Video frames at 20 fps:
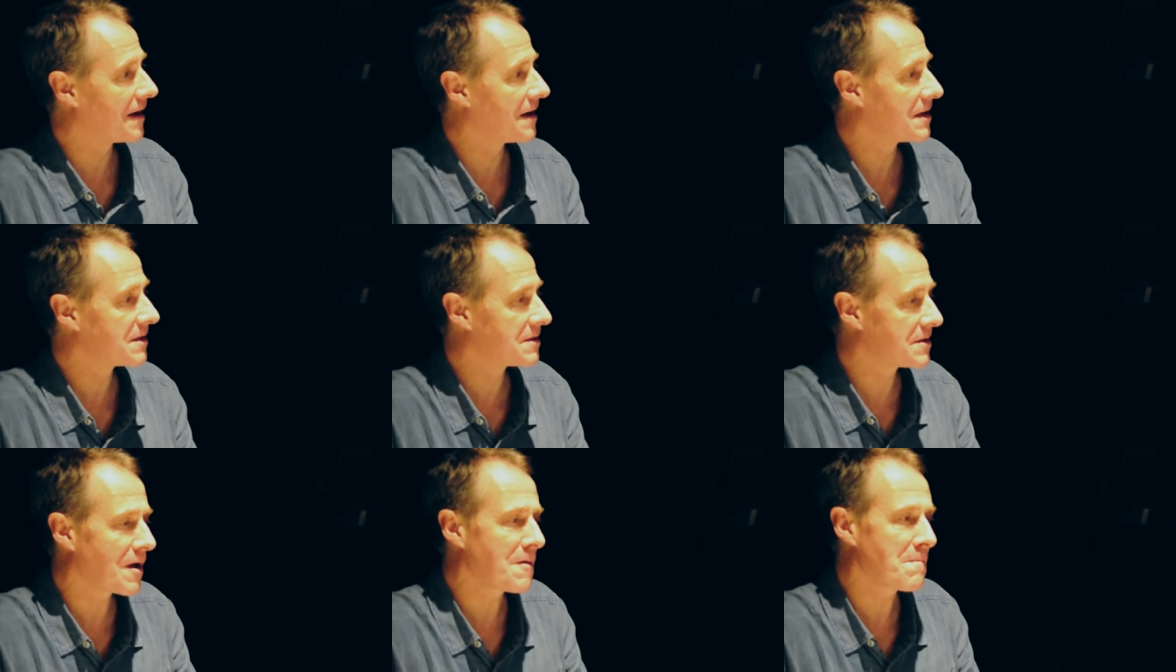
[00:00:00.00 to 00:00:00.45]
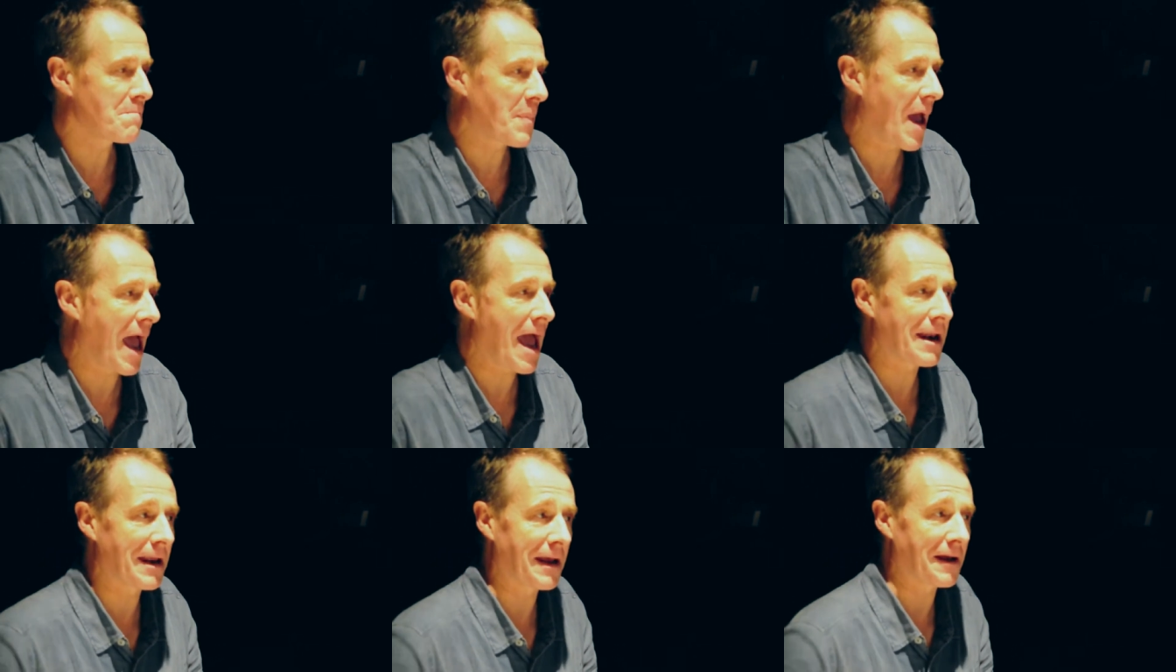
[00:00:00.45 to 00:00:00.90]
And don't
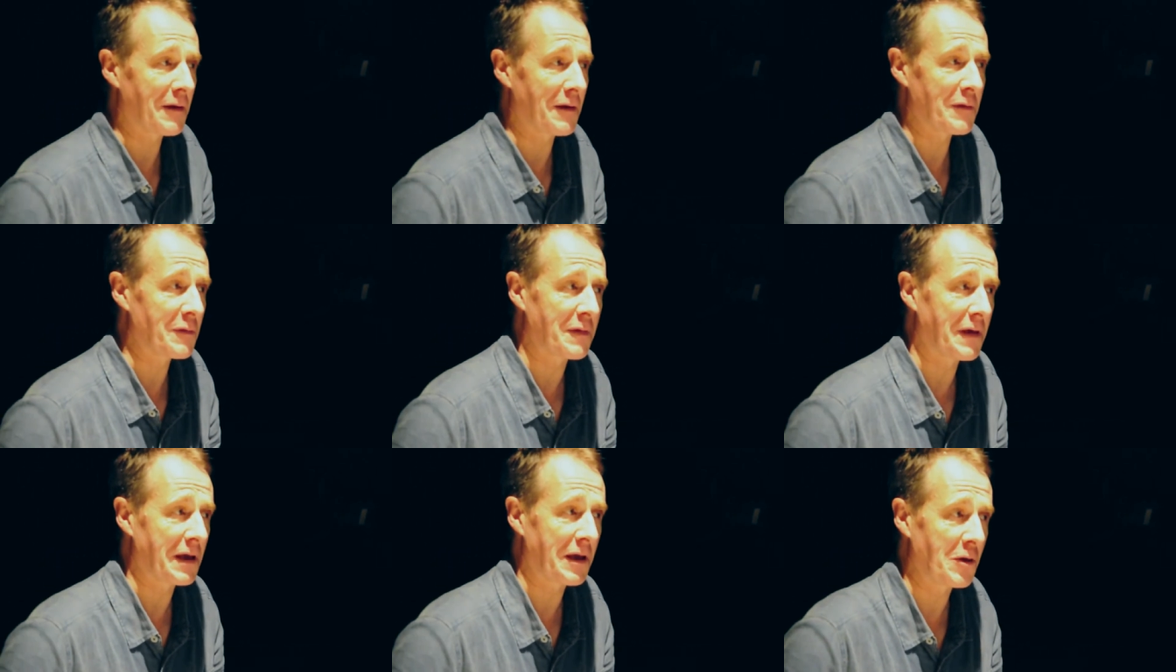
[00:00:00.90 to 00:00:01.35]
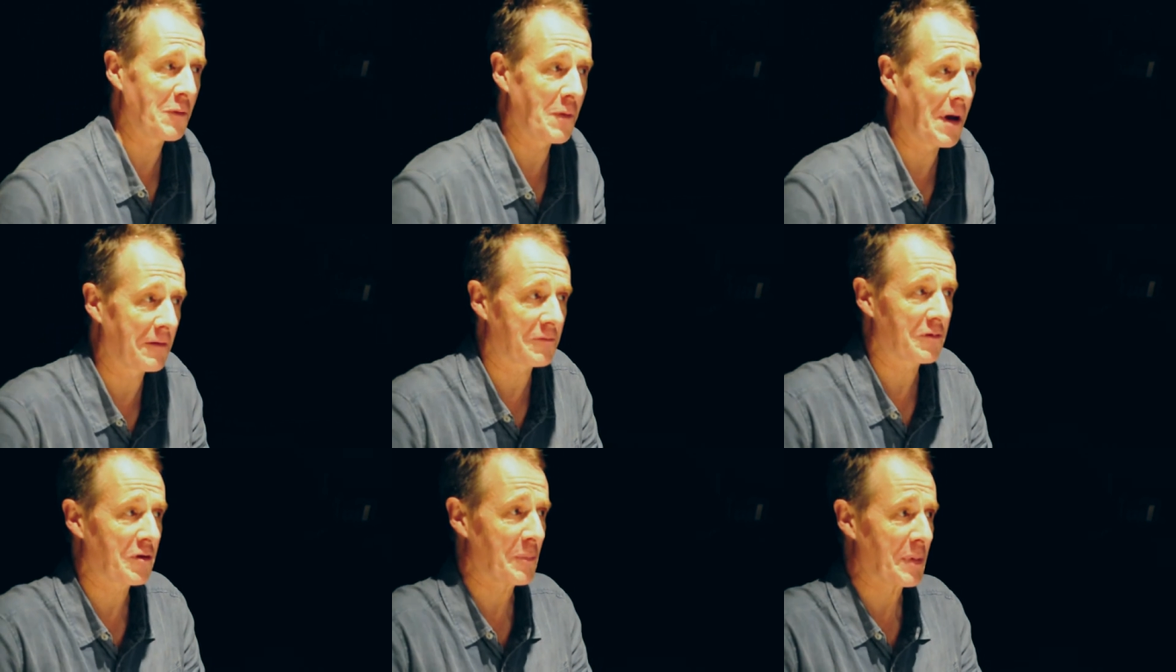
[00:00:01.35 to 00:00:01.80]
panic and think you
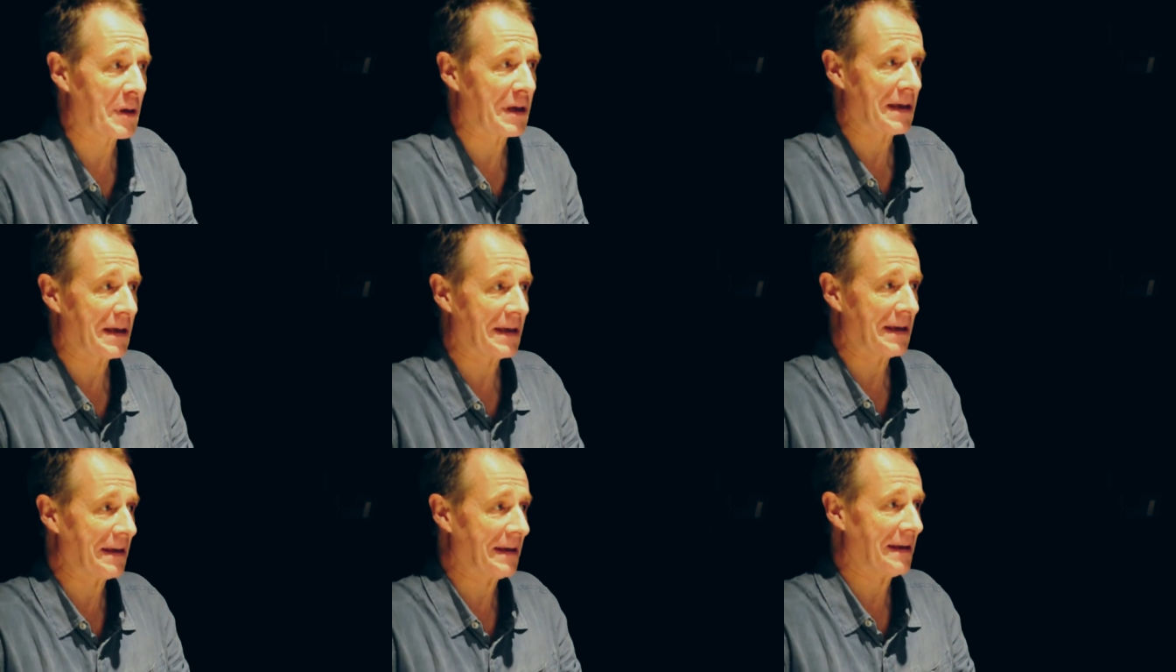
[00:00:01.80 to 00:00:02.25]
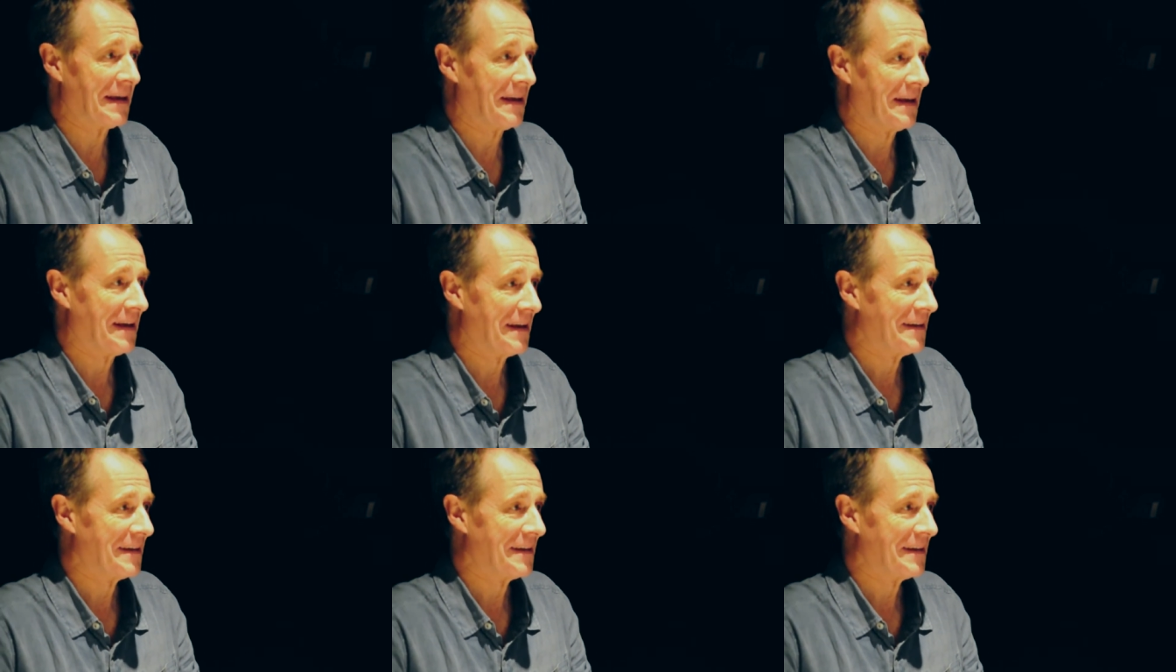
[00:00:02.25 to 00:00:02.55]
have to be,